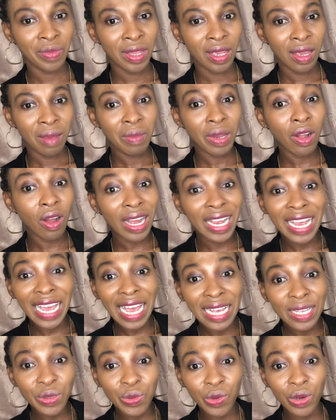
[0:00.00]
Because
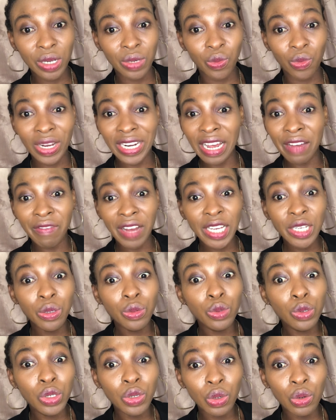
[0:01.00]
guess what? Whatever you
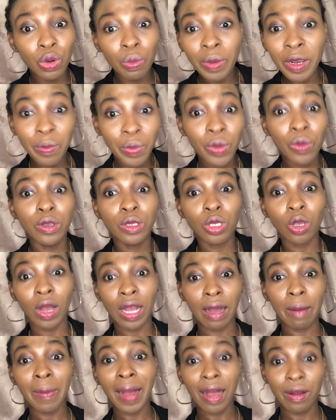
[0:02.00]
do, people will talk
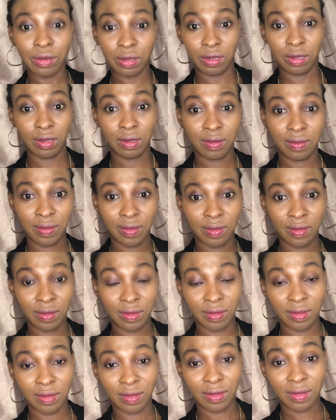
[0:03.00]
about.
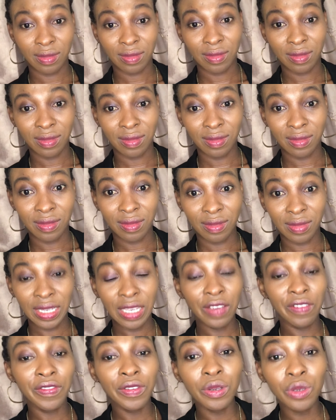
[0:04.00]

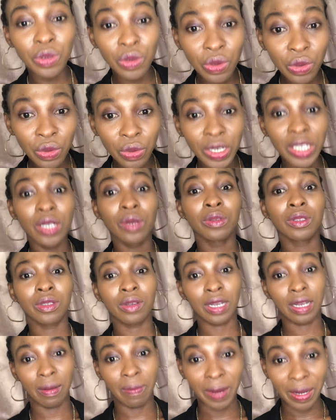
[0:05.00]
If you do good, they will
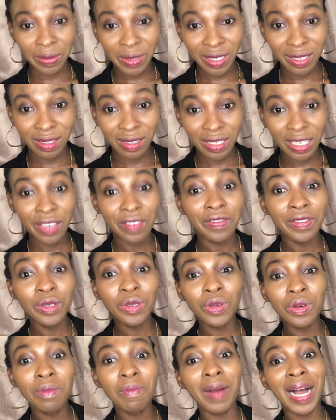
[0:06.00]
talk about it. If you
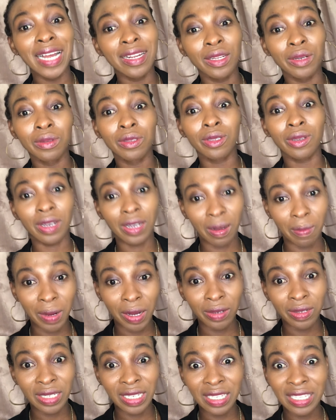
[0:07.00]
do bad, they will talk
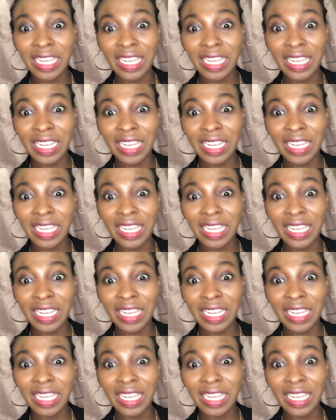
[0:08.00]
about it.